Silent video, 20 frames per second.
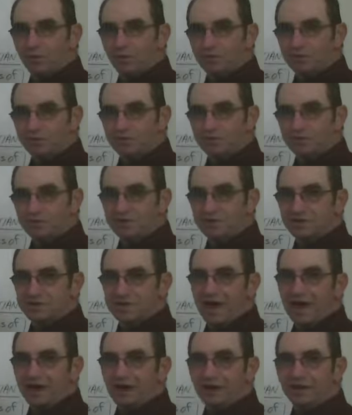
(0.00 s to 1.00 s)
which was
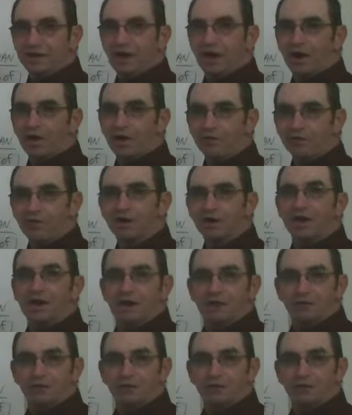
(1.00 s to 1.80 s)
exactly under